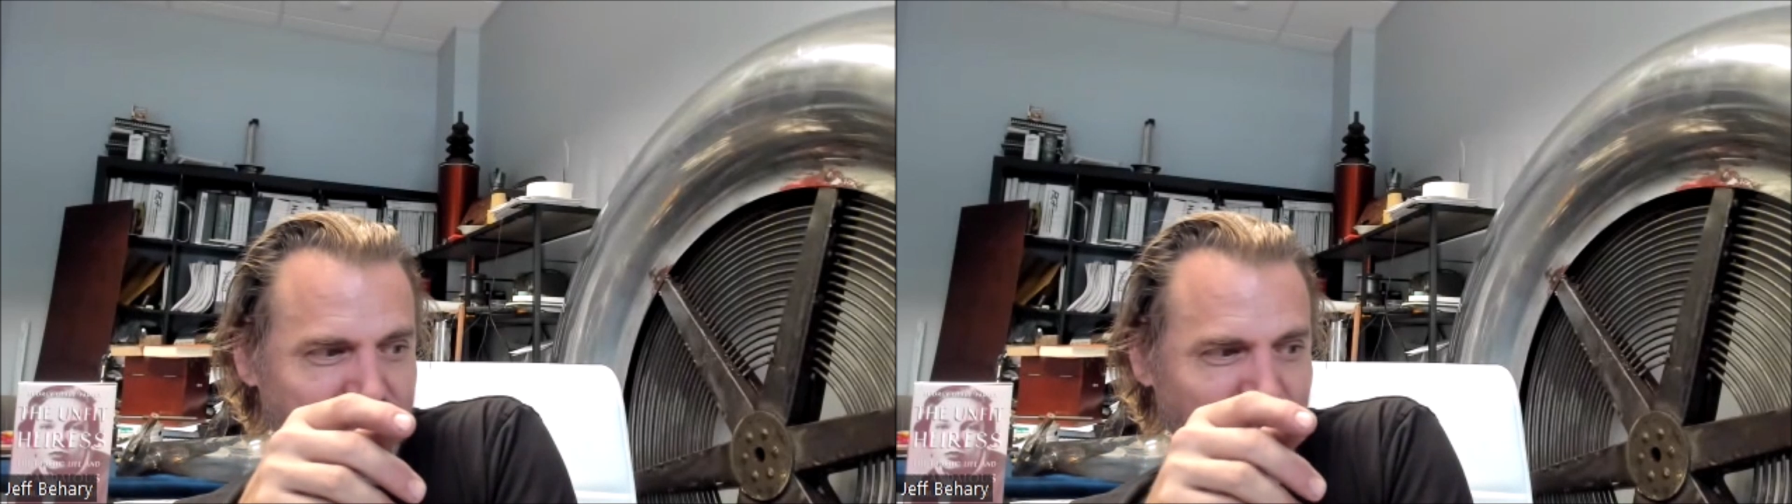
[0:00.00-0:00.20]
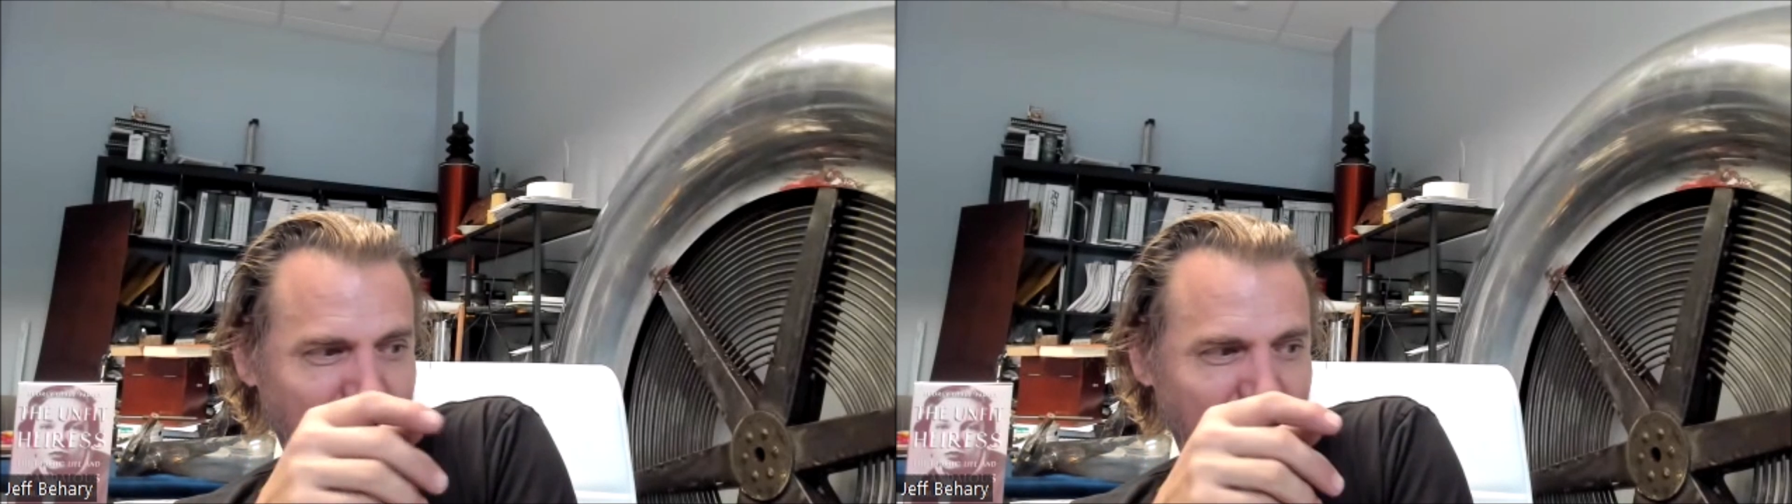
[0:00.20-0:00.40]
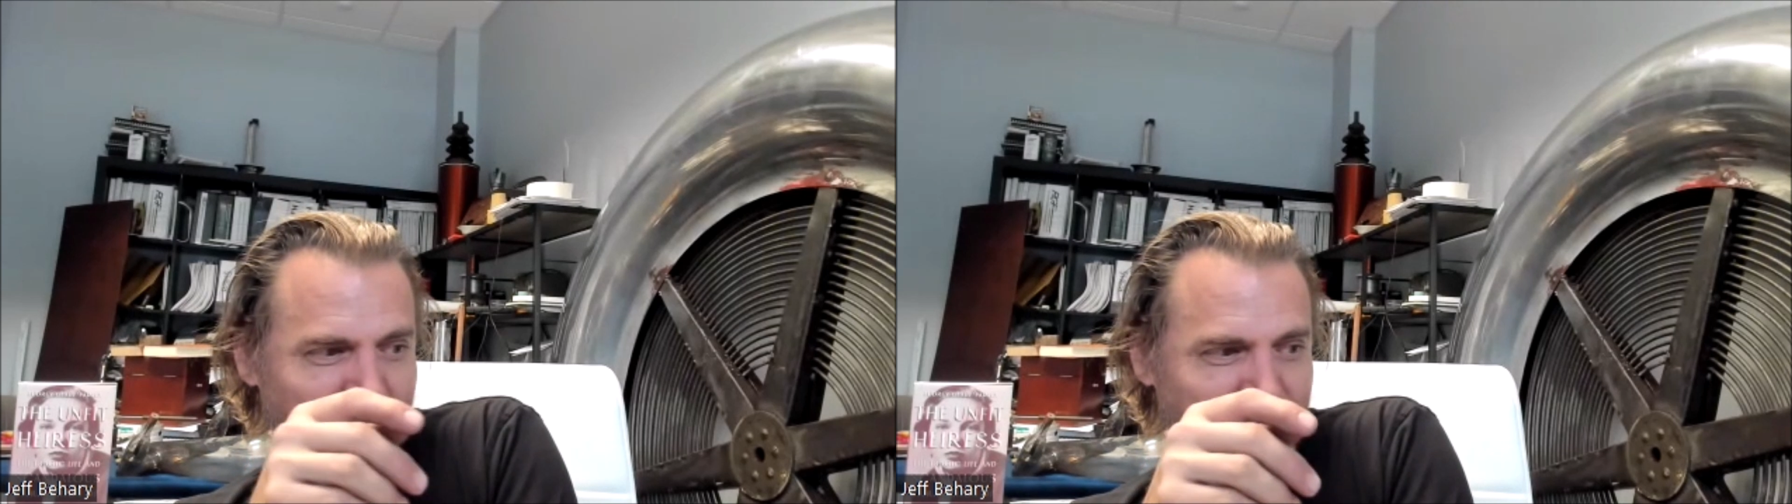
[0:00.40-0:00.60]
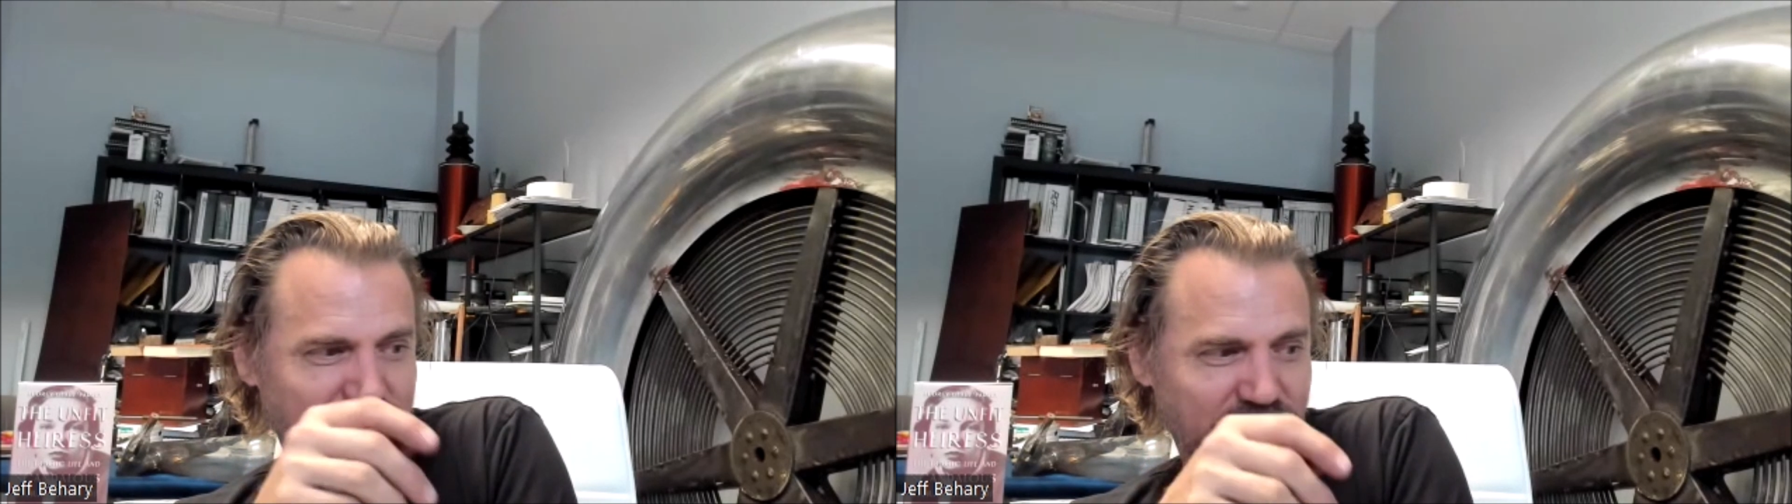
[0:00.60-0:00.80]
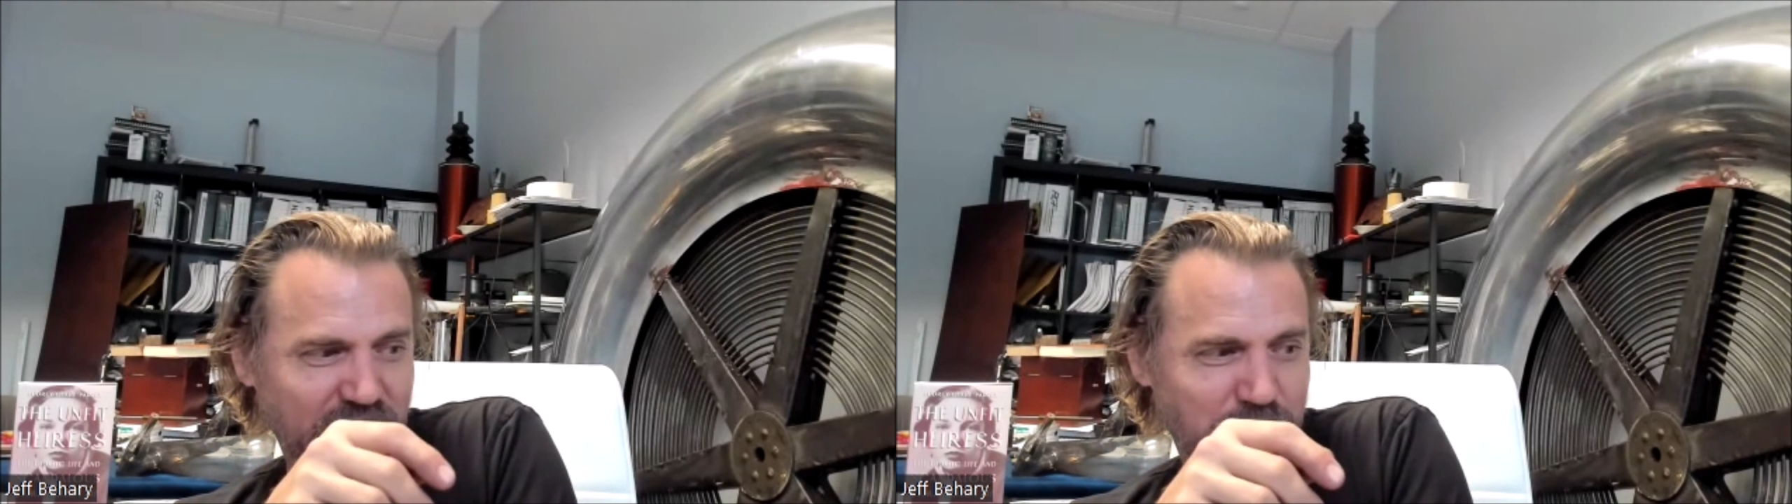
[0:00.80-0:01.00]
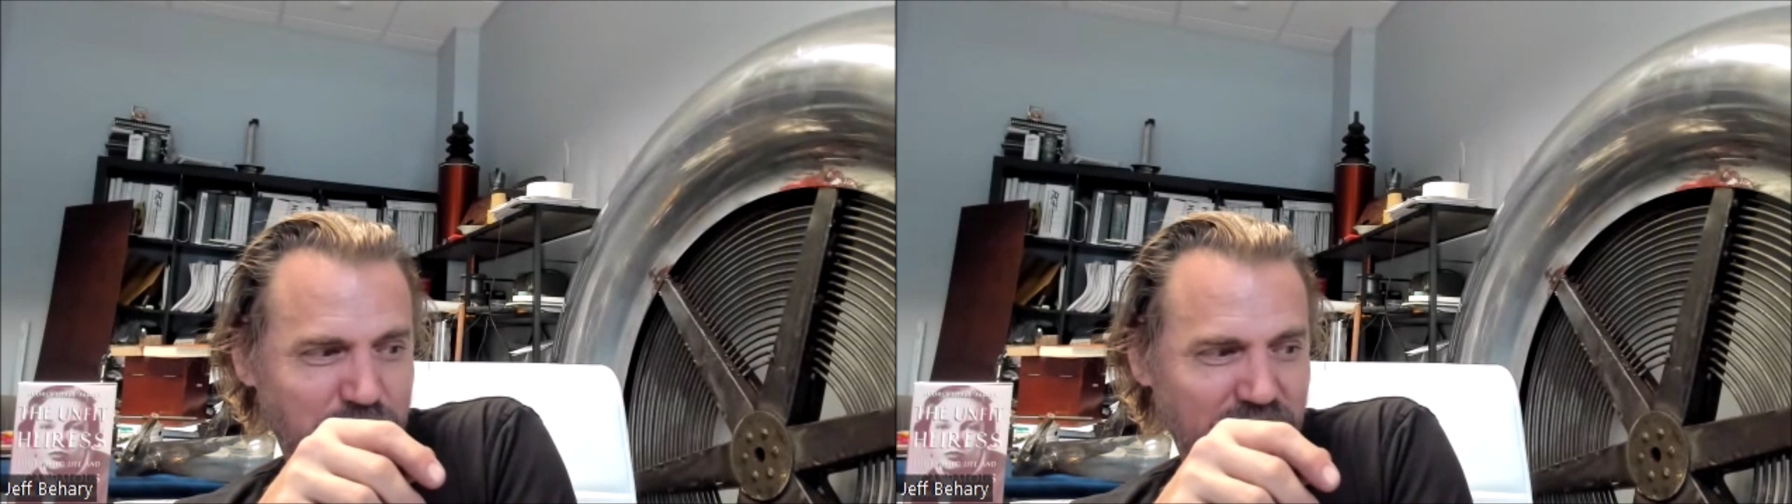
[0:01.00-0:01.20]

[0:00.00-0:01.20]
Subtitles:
photo of Czech